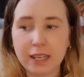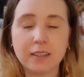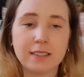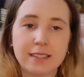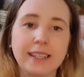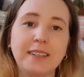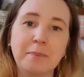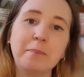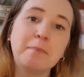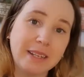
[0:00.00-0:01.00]
still
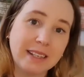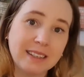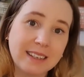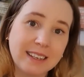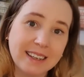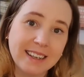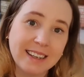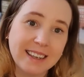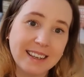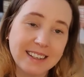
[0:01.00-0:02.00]
milk,
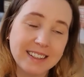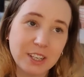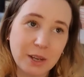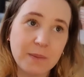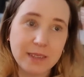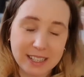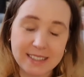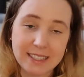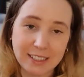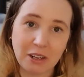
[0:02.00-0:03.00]
so it's
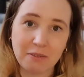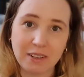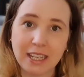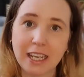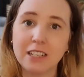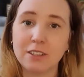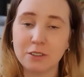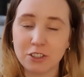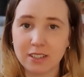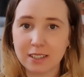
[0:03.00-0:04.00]
still not vegan. So
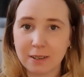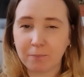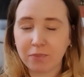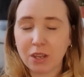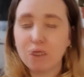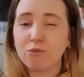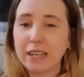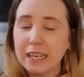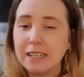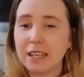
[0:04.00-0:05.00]
just
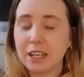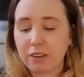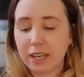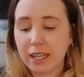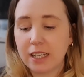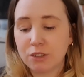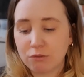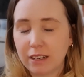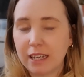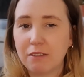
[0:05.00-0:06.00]
read the ingredients
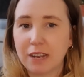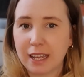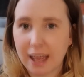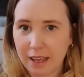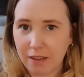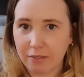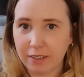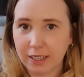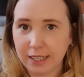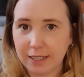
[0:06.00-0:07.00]
really, really
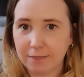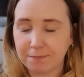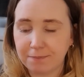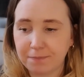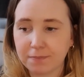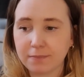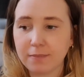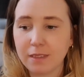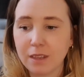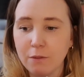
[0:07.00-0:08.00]
carefully
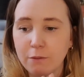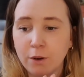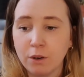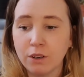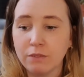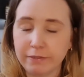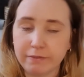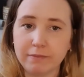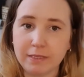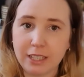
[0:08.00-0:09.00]
for
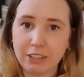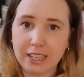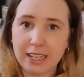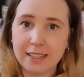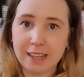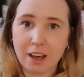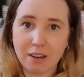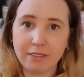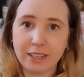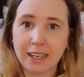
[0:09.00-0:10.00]
ingredients that aren't
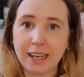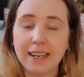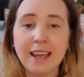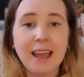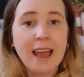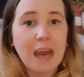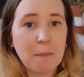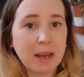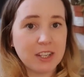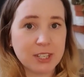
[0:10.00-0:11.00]
vegan. I'm
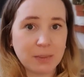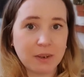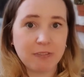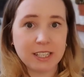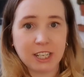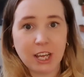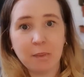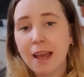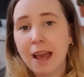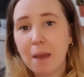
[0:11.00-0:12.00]
actually doing a
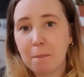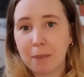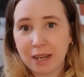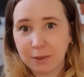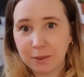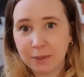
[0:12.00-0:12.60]
video about